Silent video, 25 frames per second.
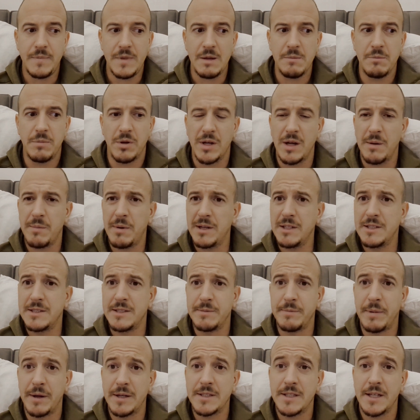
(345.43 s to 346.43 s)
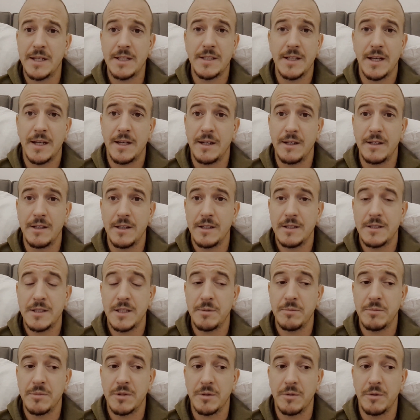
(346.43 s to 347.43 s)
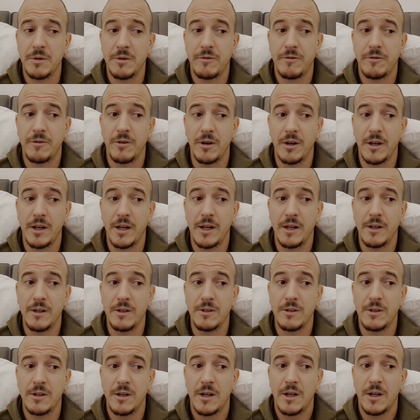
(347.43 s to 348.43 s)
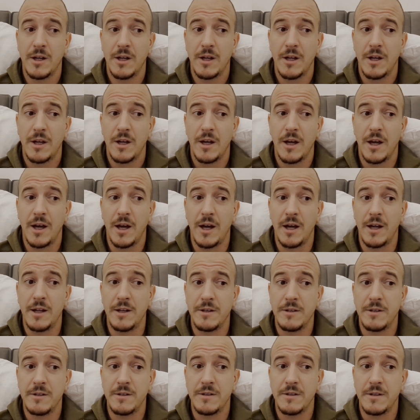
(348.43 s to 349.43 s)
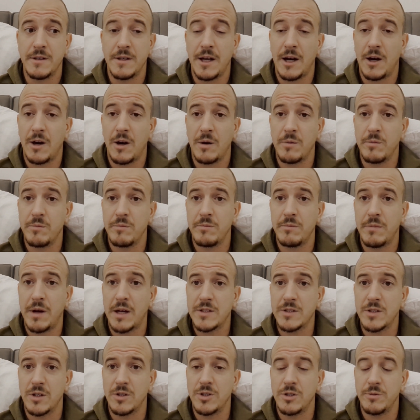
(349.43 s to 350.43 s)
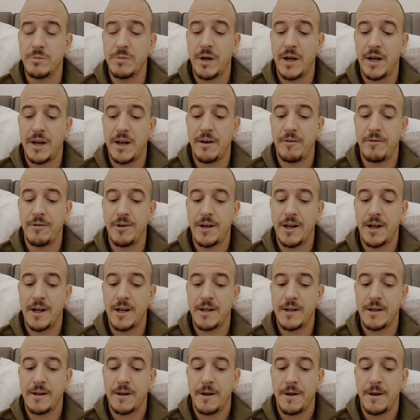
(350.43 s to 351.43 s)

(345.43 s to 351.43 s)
But yeah, by day 10, it seemed to have fully healed, and now I'm massaging my head every day.